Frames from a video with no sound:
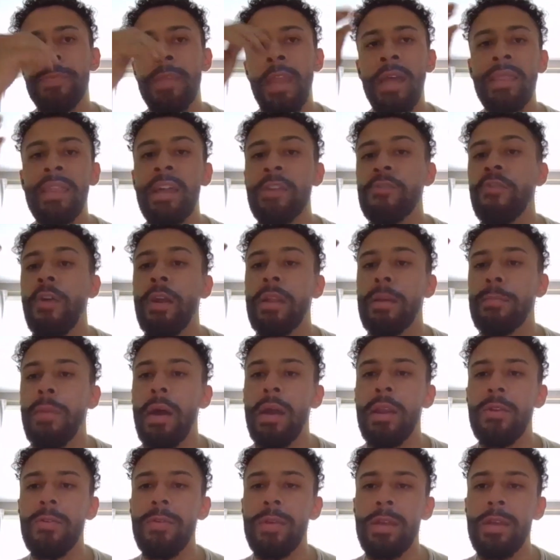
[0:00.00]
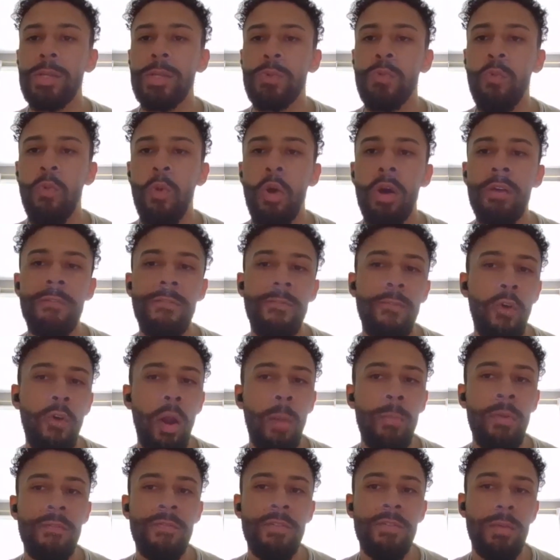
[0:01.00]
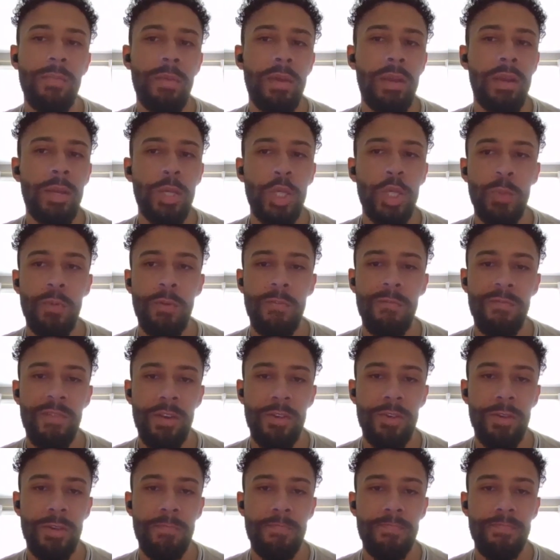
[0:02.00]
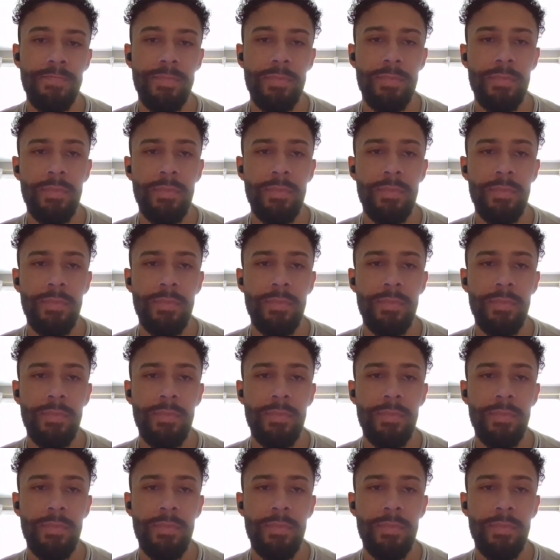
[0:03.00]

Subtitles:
Electronic monitoring is one form of community supervision.